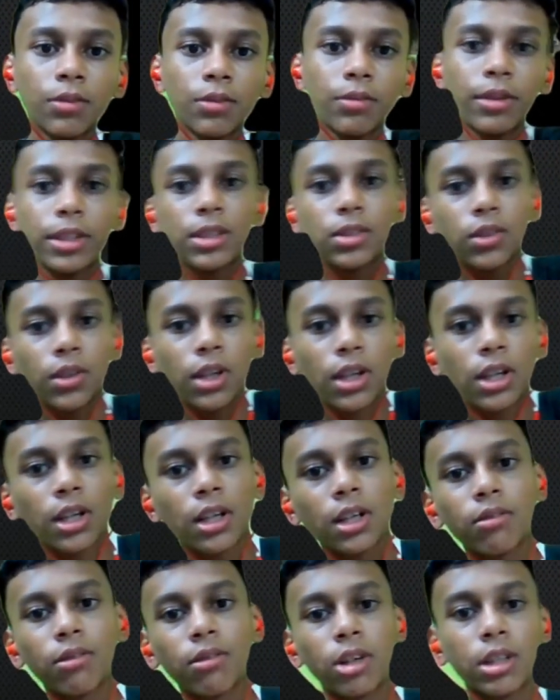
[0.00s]
First we will
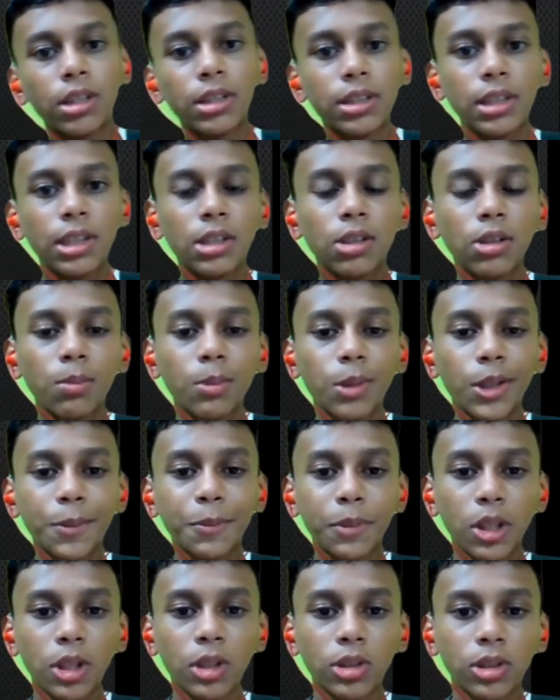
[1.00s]
learn what is
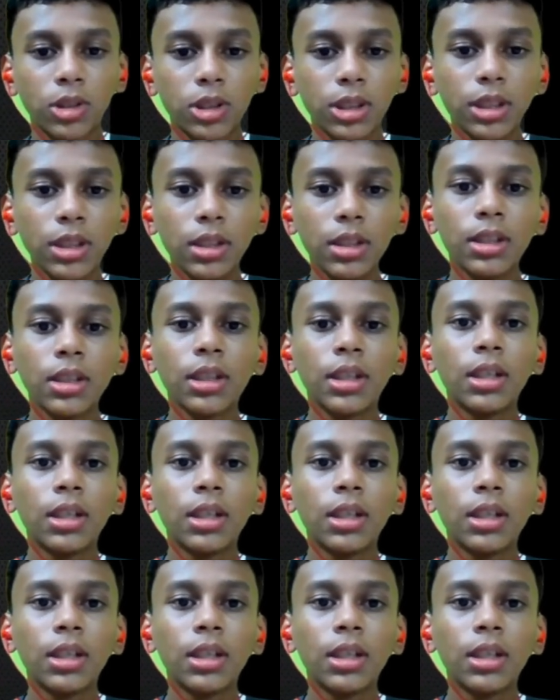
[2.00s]
equilibrium constant.